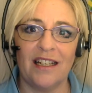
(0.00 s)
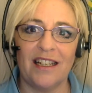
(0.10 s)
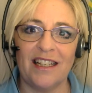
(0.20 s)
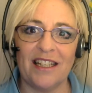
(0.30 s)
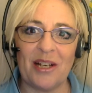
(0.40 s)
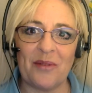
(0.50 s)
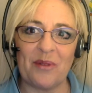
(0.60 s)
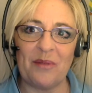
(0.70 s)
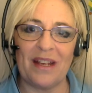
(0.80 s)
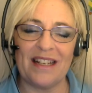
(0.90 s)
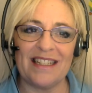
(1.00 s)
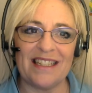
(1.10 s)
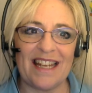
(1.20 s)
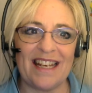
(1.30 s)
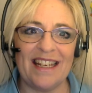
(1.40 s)
income remains
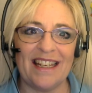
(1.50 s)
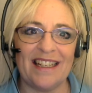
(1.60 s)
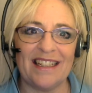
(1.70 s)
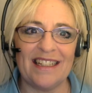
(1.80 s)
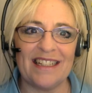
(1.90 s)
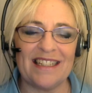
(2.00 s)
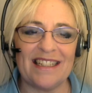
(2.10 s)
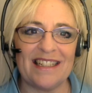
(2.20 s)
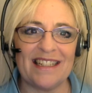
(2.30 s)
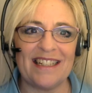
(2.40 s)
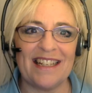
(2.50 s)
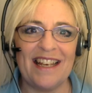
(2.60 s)
steady and consistent.